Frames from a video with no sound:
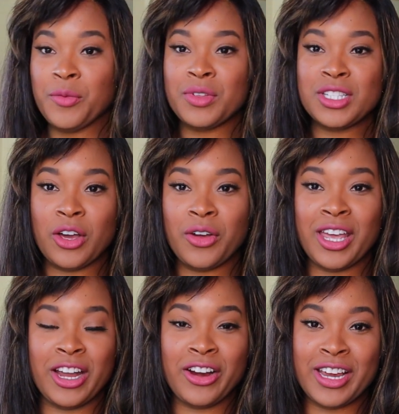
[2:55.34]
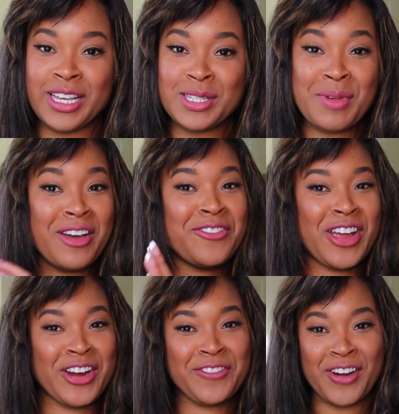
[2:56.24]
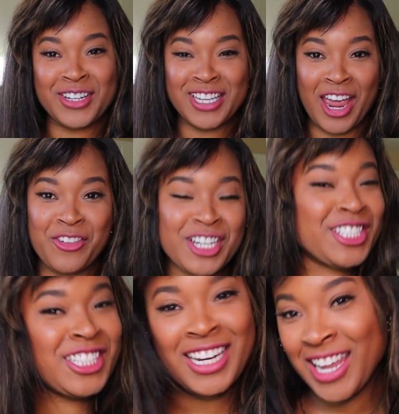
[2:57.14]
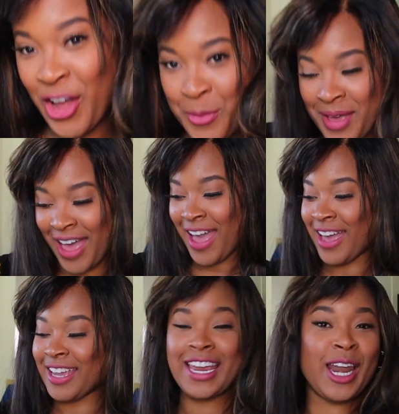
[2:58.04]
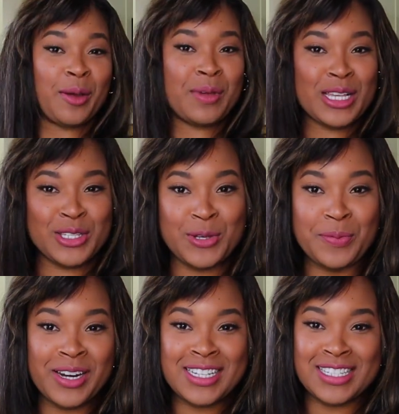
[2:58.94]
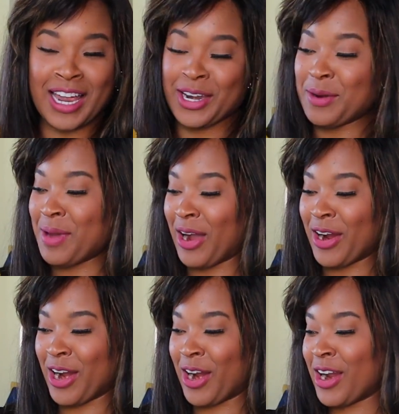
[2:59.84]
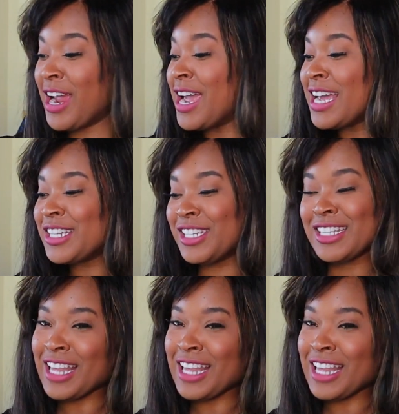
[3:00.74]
So here is my very first ever Chanel bag, and I'm super excited about her. She's